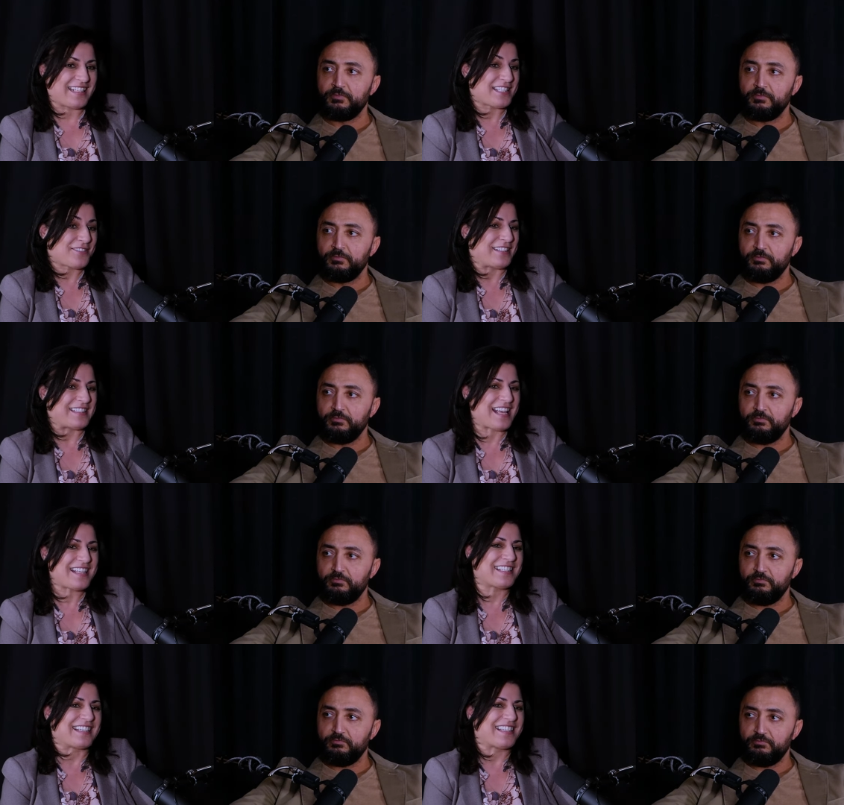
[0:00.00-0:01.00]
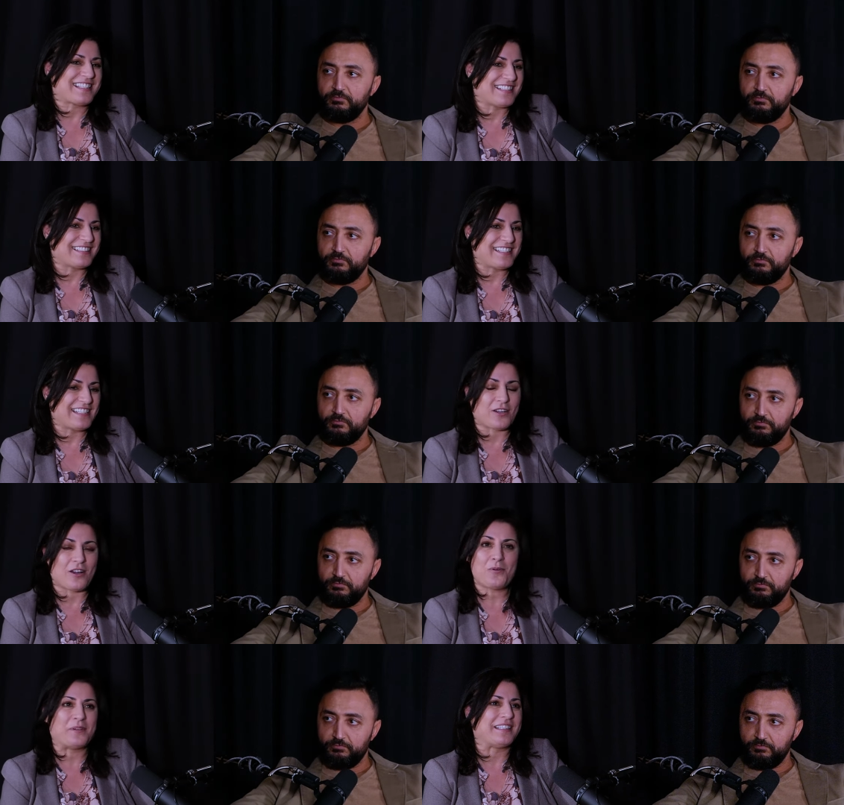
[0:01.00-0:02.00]
Speaker 1: it's fantastic. I still hear, oh,
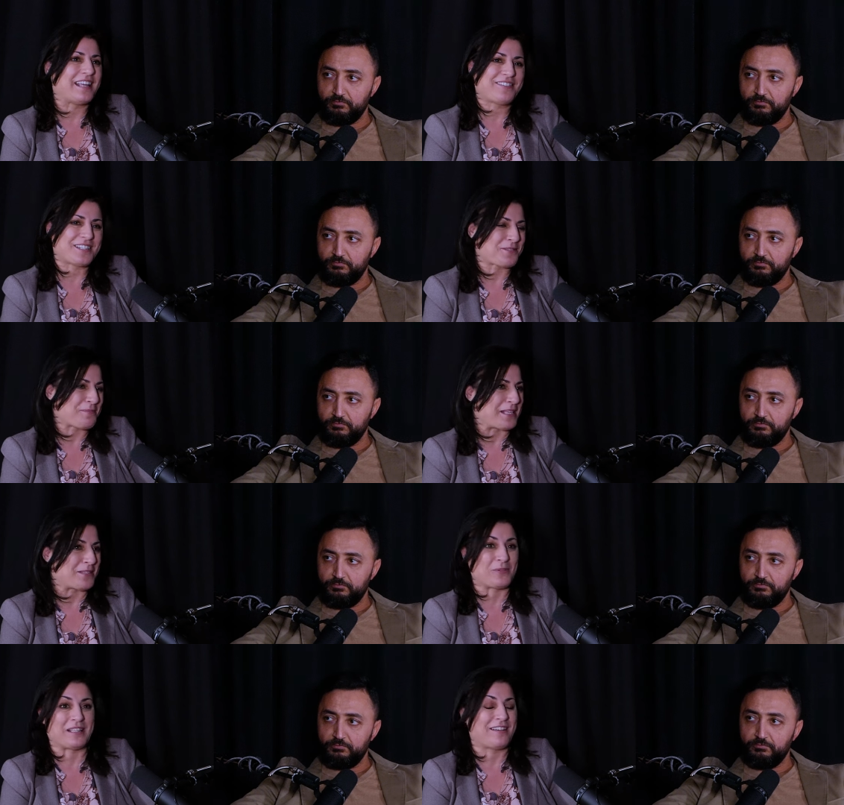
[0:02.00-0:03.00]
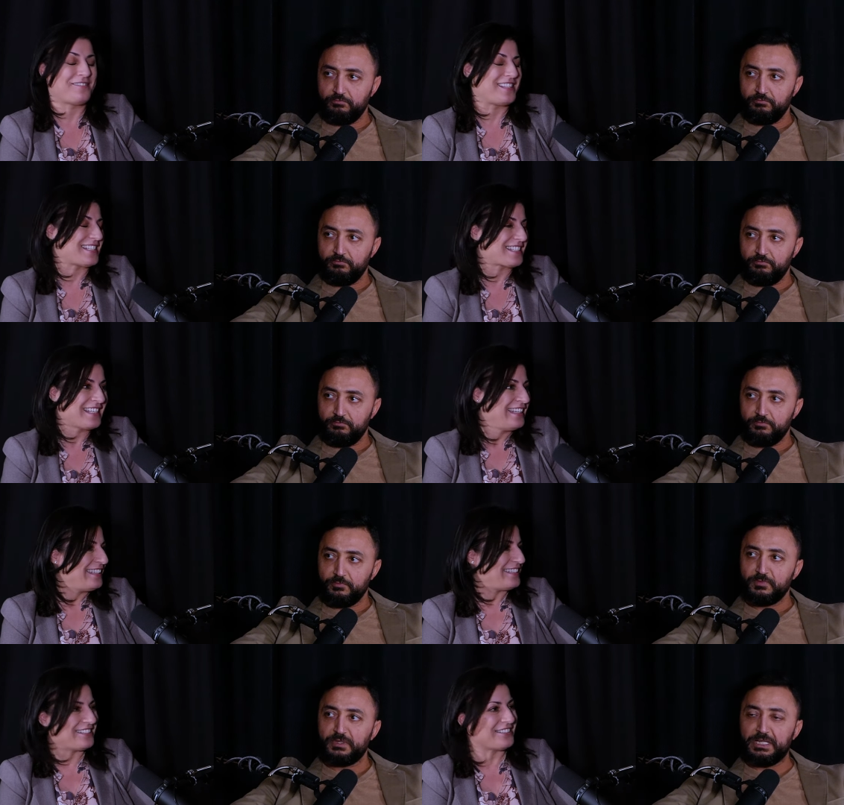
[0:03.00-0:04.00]
we love our space. We love this,
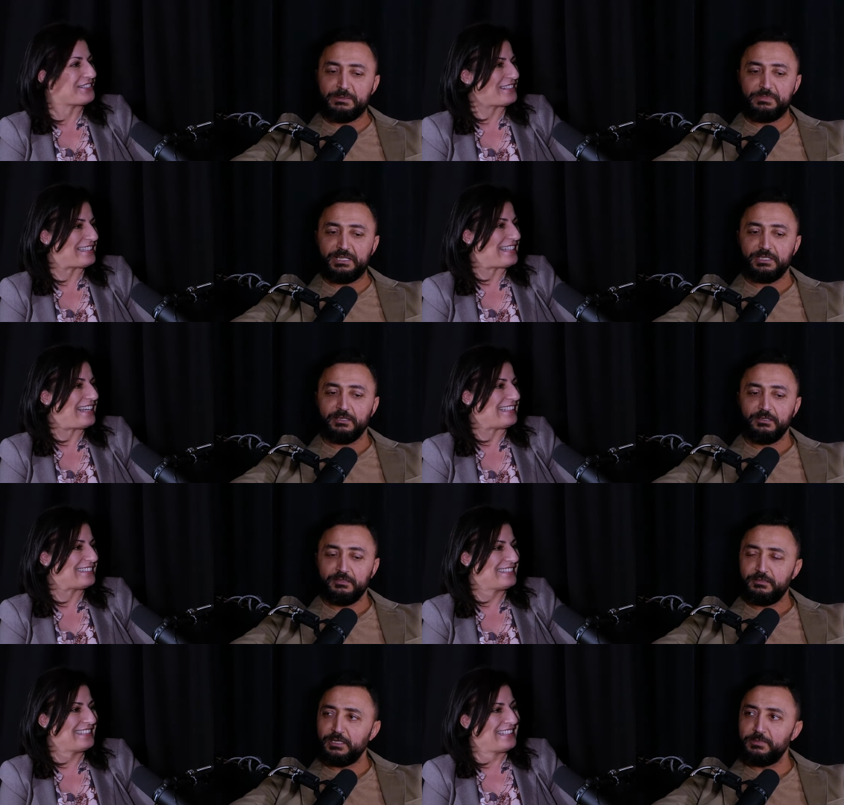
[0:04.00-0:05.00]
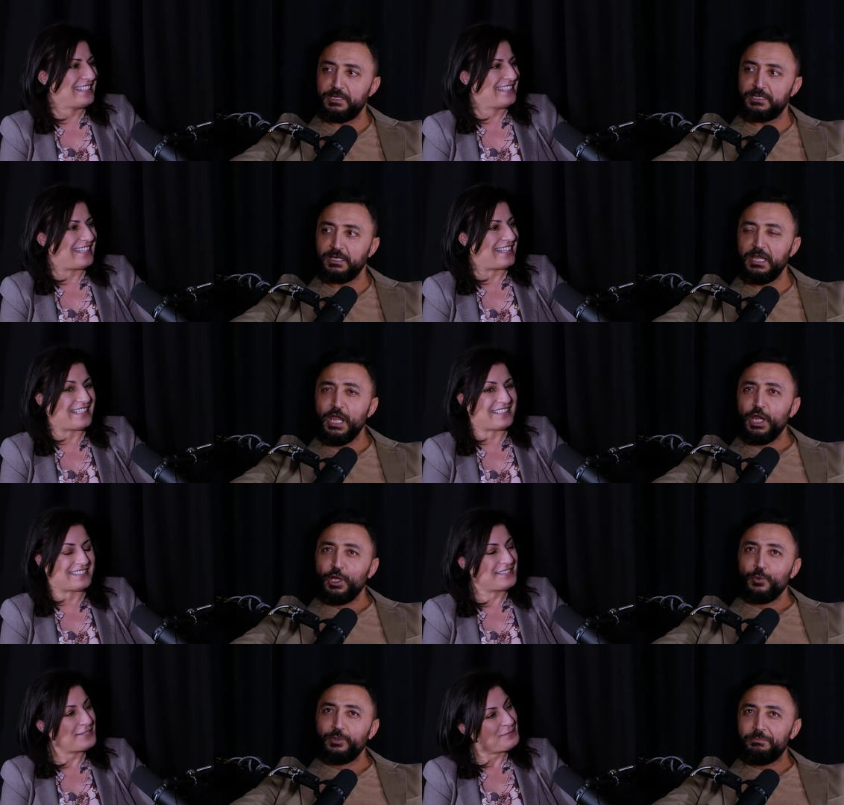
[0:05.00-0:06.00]
you know, Amazing. to the date. Amazing. Uh,
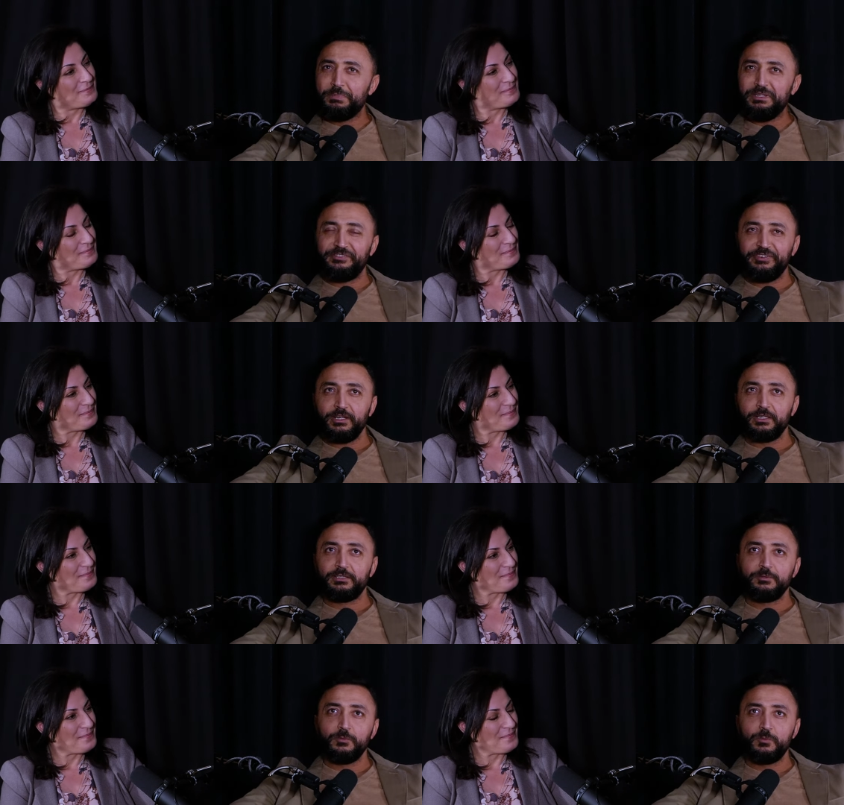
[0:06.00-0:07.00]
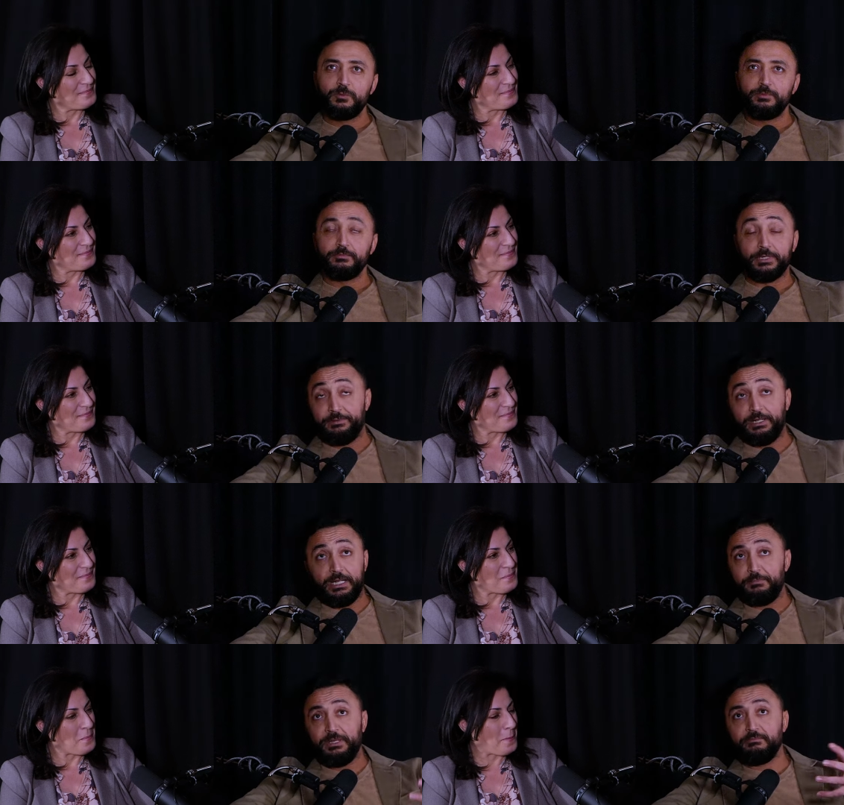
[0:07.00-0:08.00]
Speaker 2: Would it be fair to, I
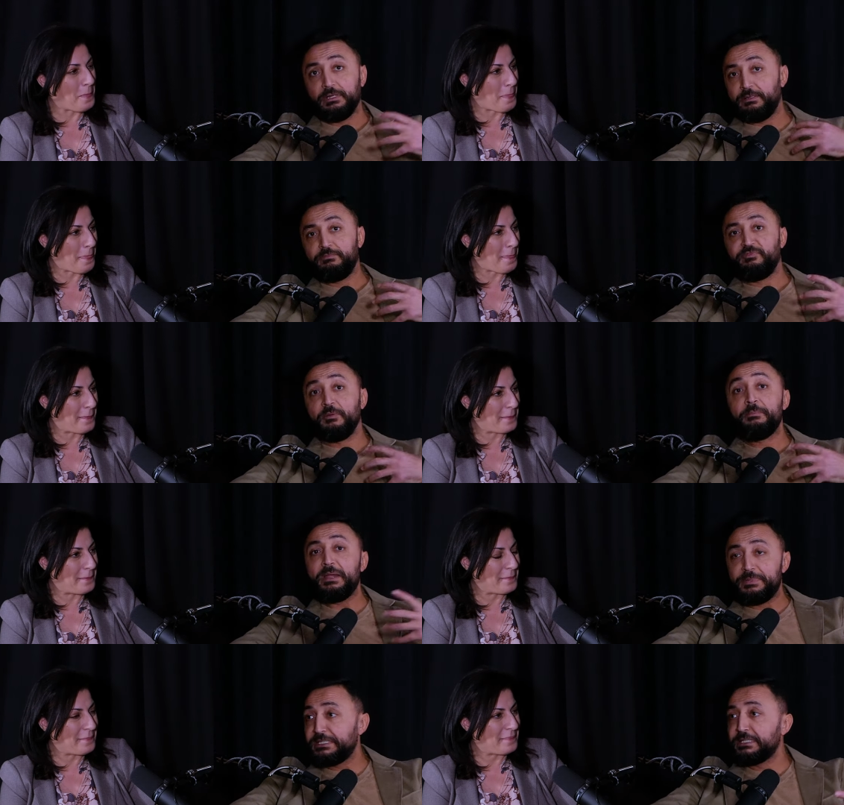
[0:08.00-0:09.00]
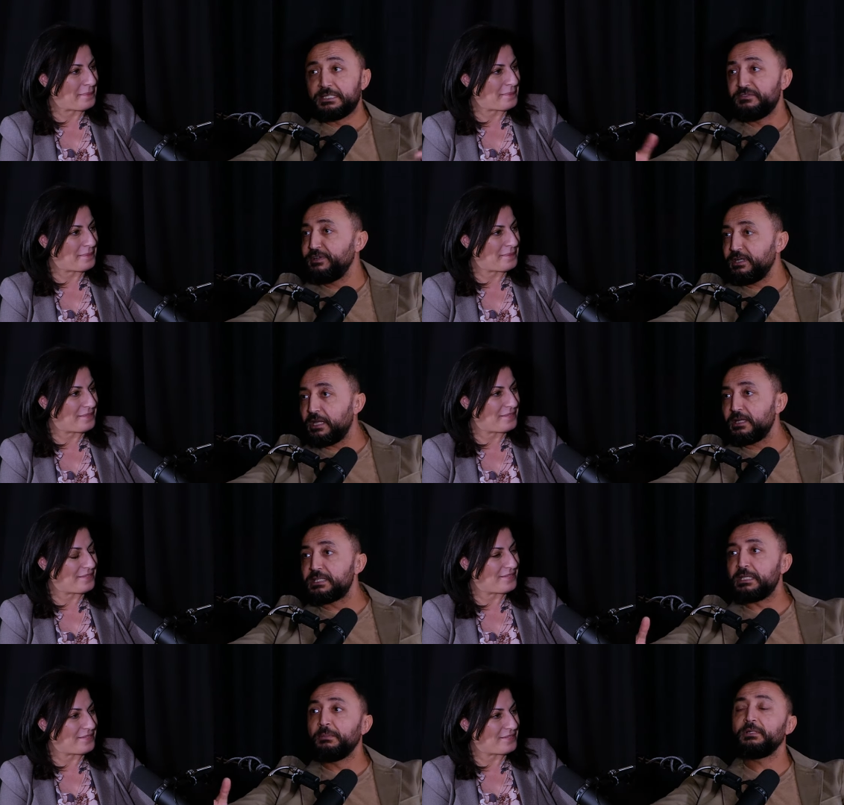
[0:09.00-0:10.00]
mean, uh, from my business is very kind of
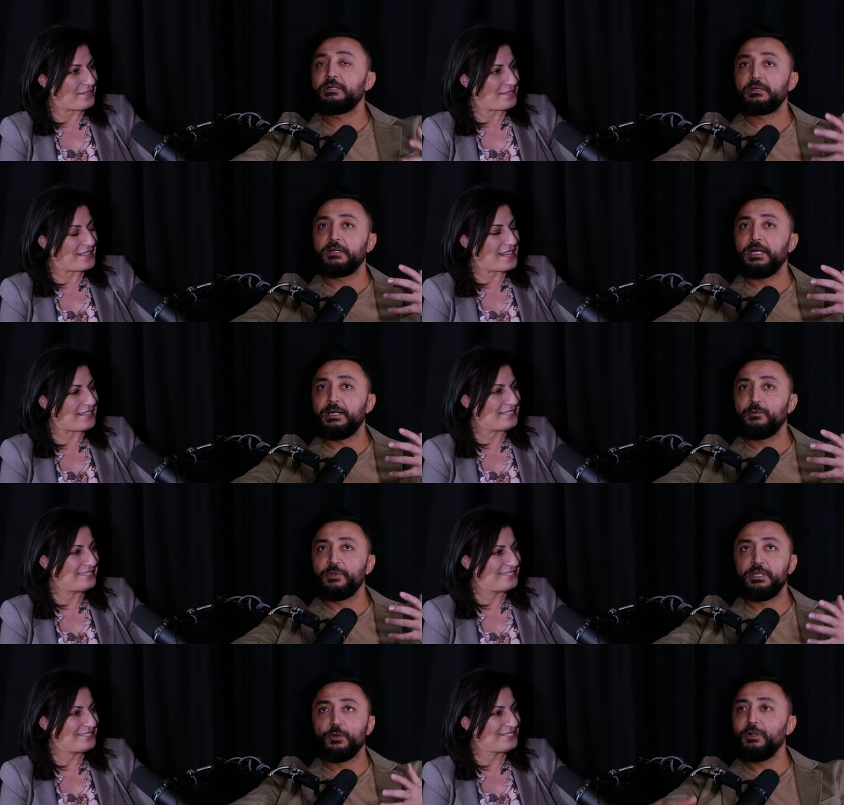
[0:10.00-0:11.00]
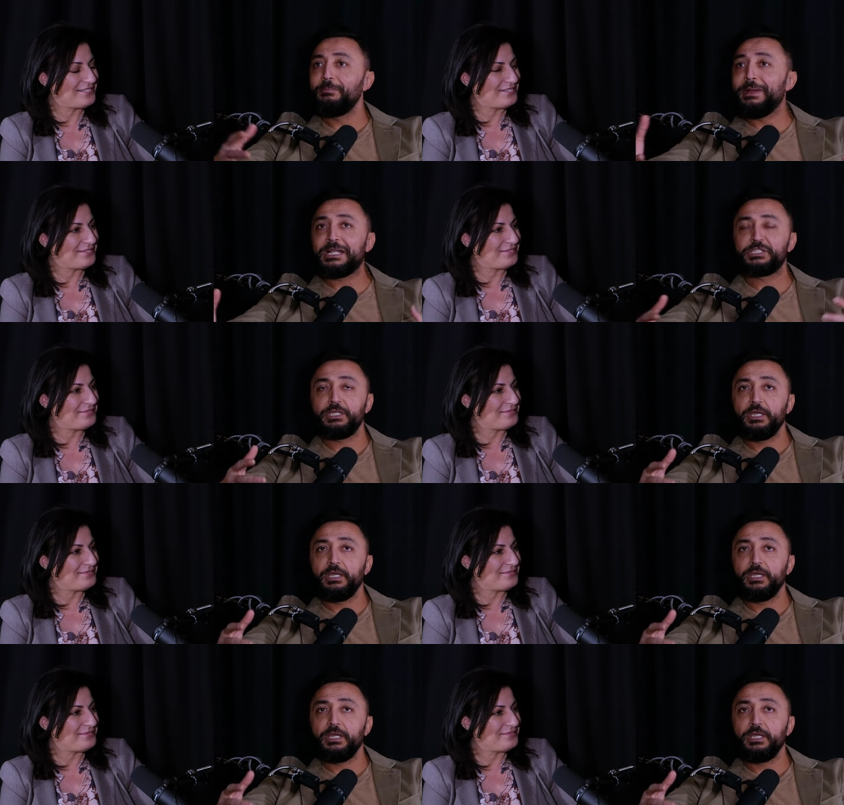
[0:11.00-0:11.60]
similar uh, yeah. uh, with the whole matching